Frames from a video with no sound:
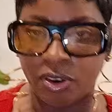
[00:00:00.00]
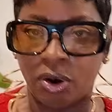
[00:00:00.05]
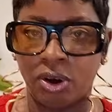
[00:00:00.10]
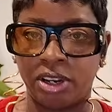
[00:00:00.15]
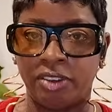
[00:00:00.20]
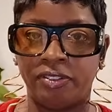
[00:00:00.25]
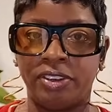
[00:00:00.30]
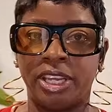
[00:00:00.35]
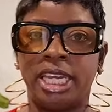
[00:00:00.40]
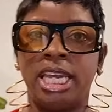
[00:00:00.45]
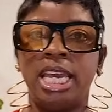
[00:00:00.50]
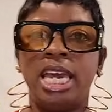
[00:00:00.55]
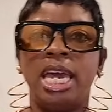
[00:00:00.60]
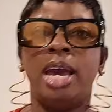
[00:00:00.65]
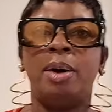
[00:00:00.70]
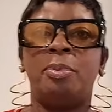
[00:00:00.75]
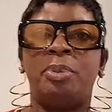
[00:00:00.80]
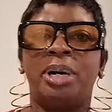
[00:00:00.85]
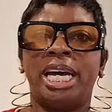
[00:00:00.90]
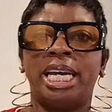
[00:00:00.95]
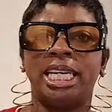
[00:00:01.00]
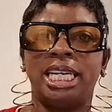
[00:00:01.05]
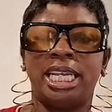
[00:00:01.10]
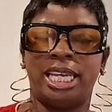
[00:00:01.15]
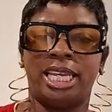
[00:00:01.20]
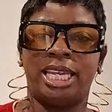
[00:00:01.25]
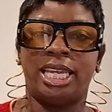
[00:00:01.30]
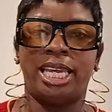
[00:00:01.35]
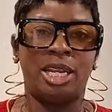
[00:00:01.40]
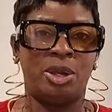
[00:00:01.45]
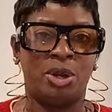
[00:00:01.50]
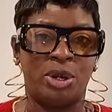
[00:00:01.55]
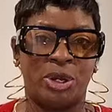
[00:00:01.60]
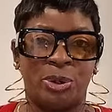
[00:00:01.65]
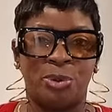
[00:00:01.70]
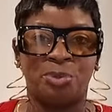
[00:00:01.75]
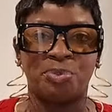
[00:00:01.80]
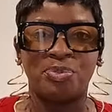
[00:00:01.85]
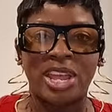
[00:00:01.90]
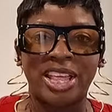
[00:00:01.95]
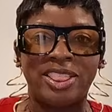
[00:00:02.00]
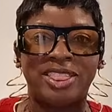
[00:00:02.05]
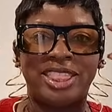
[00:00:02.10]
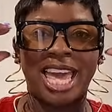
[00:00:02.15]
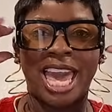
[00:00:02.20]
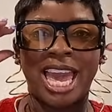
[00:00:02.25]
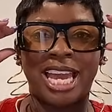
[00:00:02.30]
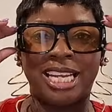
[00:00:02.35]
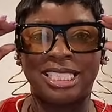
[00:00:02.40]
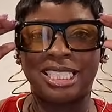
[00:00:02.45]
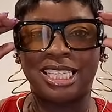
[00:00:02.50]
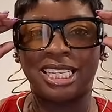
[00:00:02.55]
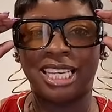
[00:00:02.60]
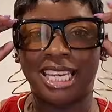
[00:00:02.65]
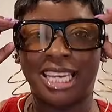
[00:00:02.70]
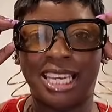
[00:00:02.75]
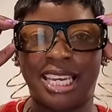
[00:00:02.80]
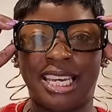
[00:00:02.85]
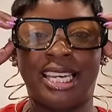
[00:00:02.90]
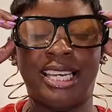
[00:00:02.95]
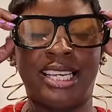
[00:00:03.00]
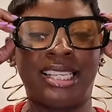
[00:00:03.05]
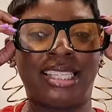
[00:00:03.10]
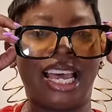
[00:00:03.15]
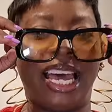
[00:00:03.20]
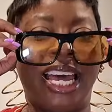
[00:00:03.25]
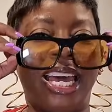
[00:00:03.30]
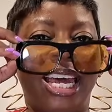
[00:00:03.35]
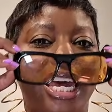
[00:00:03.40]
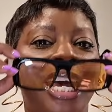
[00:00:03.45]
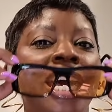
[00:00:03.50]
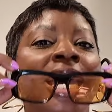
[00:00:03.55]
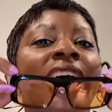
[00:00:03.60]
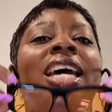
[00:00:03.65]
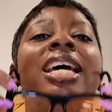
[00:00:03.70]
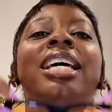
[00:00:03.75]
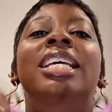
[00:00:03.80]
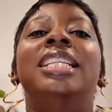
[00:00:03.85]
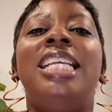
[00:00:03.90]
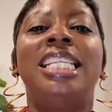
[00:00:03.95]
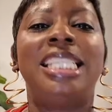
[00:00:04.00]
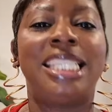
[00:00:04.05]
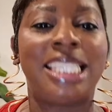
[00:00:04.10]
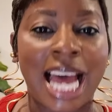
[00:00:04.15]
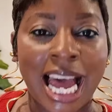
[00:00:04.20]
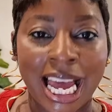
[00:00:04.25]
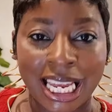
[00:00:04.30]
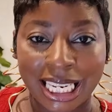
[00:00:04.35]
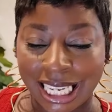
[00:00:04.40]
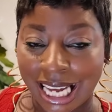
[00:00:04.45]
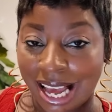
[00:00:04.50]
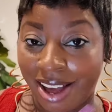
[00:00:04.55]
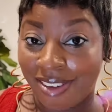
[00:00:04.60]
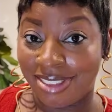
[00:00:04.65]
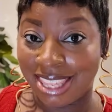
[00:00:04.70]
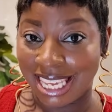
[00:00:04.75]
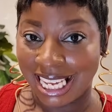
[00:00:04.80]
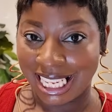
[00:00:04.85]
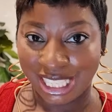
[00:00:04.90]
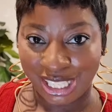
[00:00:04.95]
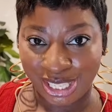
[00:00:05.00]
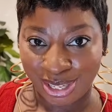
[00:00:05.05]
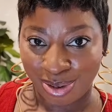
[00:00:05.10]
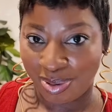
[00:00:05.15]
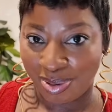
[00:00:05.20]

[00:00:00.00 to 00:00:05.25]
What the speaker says: all of it. But anywho, that is the styling of these two